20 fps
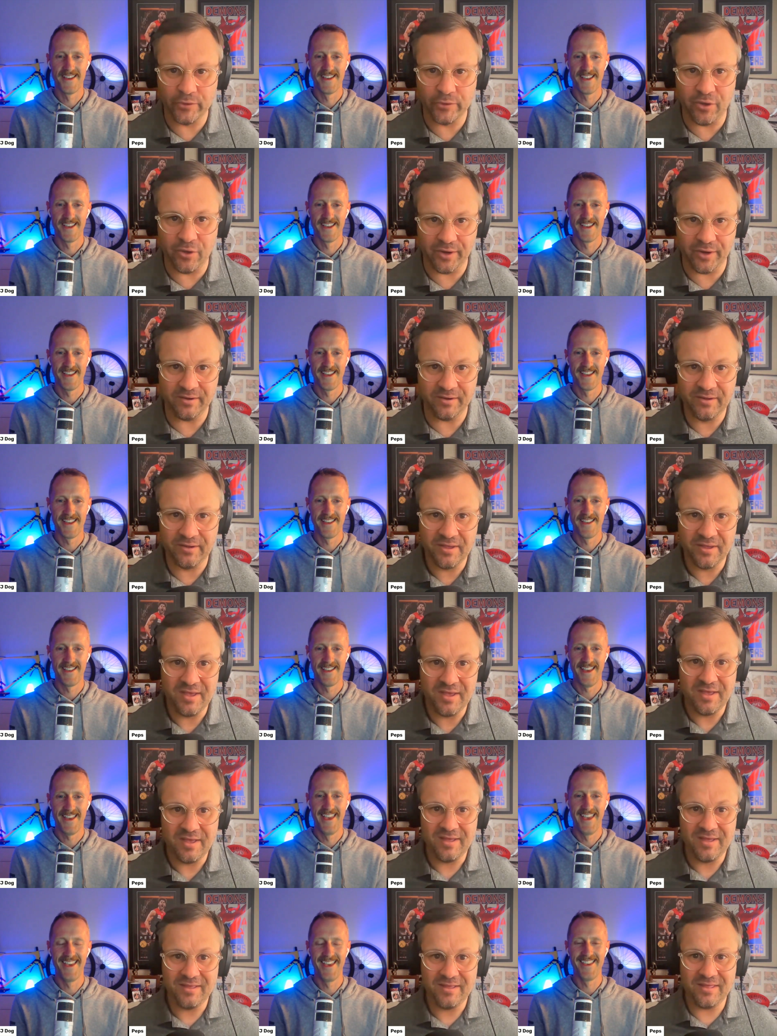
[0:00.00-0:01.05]
Speaker 1: line.
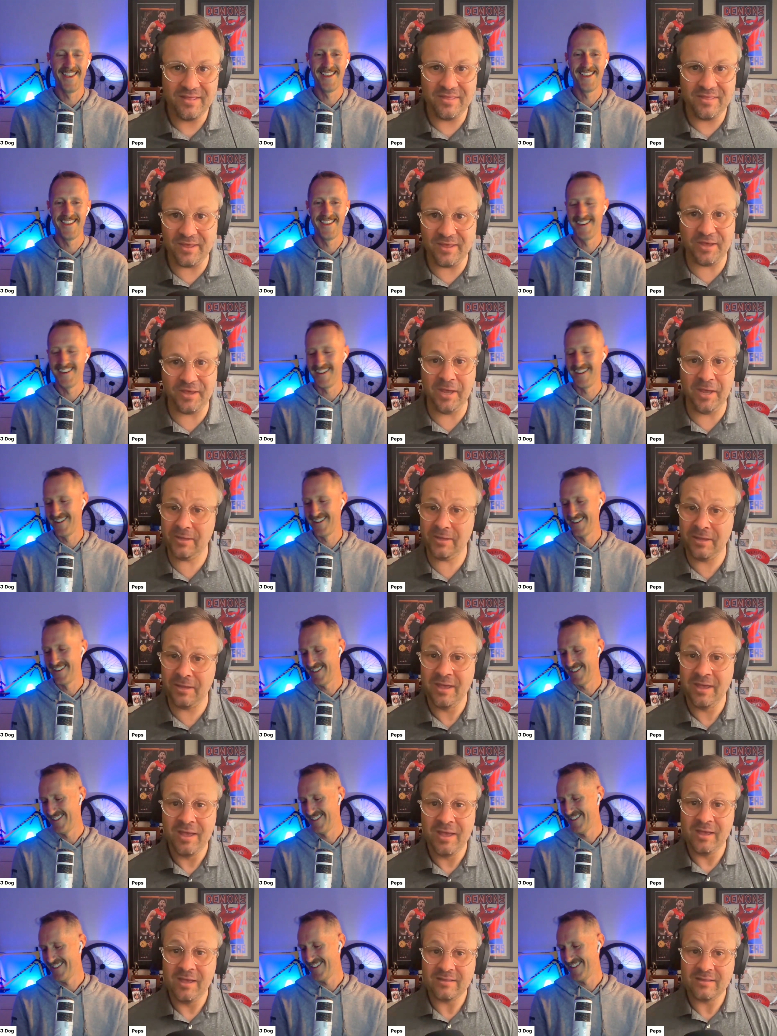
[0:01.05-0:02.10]

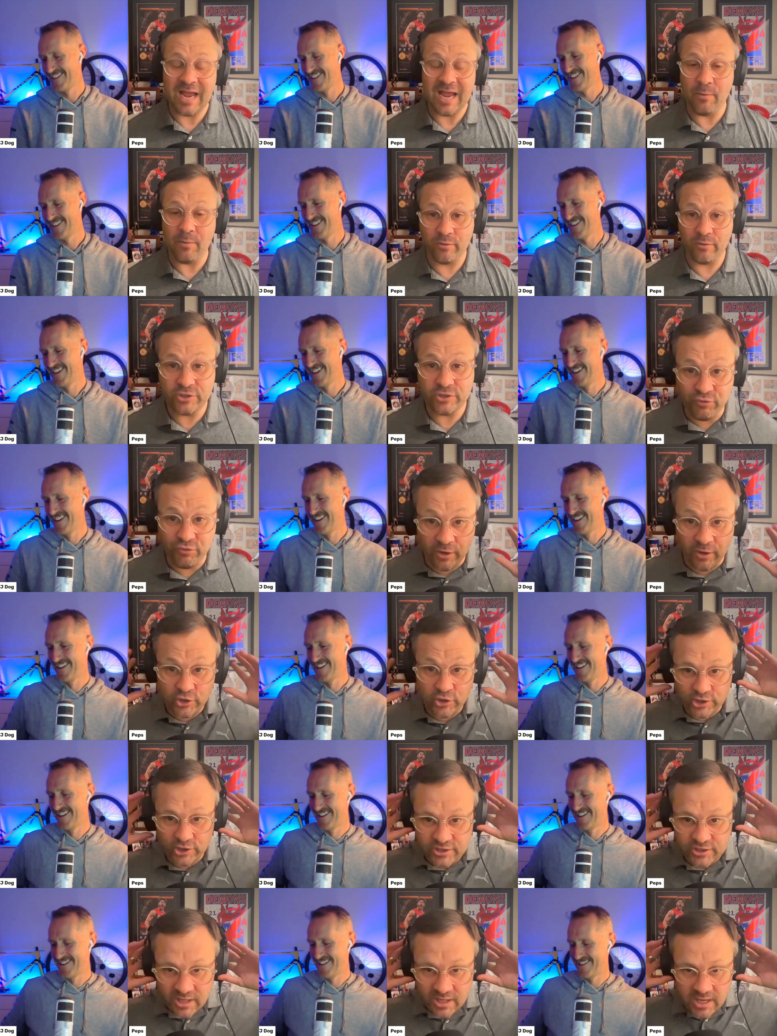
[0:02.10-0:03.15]
They were
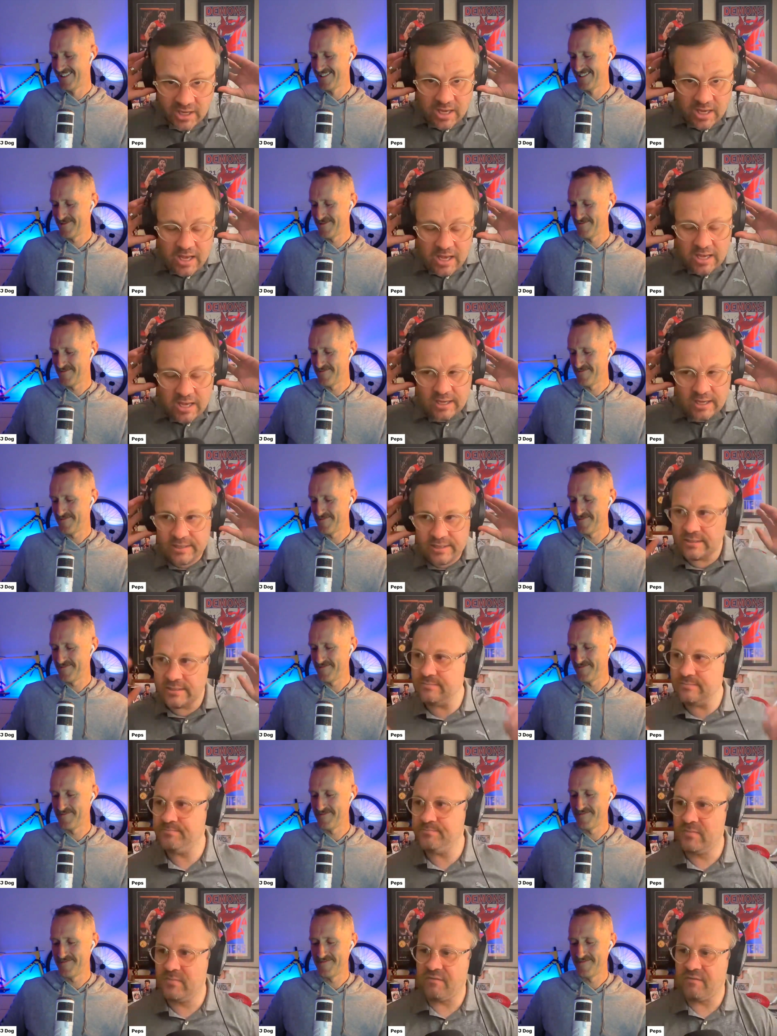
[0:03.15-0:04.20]
atrocious. Uh,
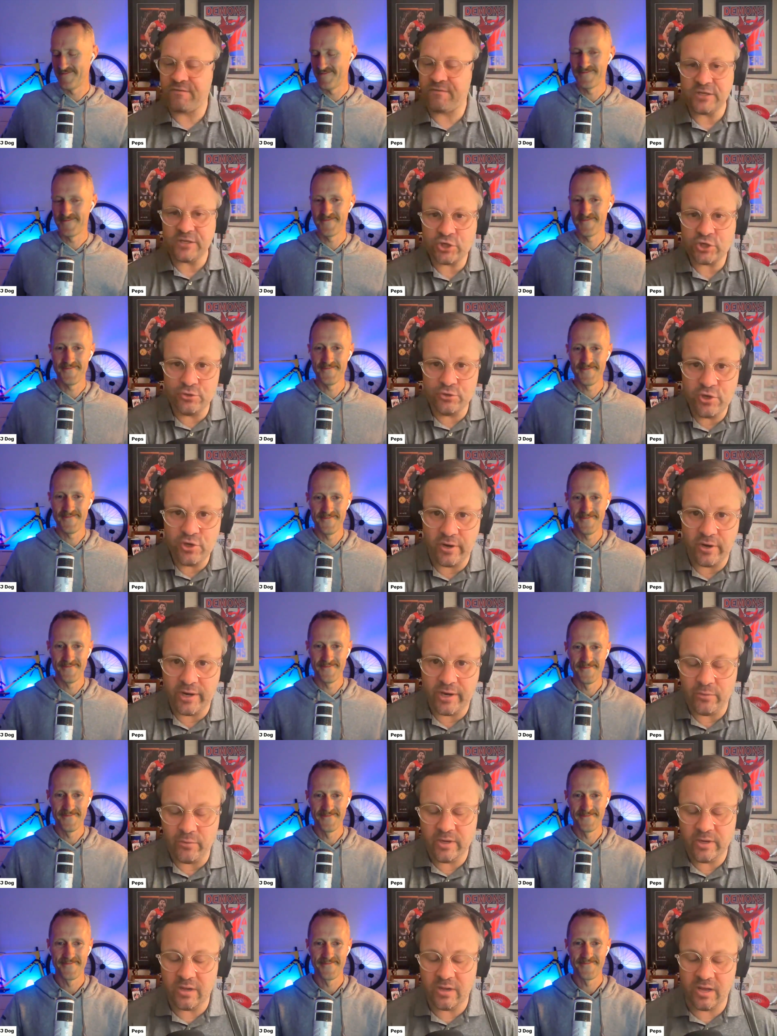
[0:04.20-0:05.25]
Fritsch couldn't go
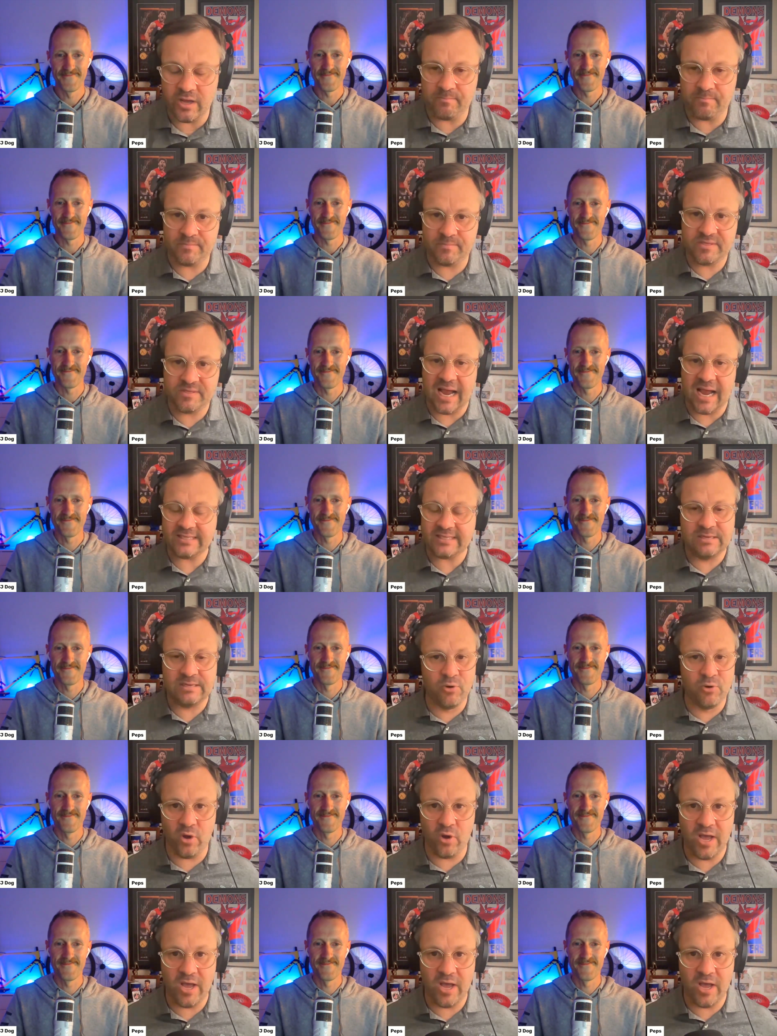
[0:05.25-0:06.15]
down. Um, Darcy Moore